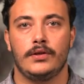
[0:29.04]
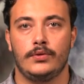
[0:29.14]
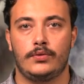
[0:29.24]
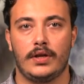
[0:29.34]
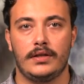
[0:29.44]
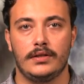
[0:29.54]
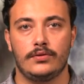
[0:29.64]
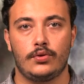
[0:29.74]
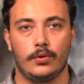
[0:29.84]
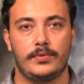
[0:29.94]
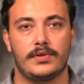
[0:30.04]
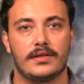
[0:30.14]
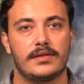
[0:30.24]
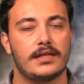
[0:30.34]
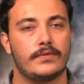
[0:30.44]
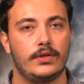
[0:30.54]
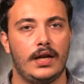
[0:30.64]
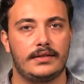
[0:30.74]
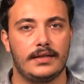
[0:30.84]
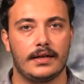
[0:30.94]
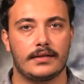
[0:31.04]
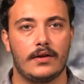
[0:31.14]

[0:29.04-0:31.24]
Ukrainian troops successfully attacked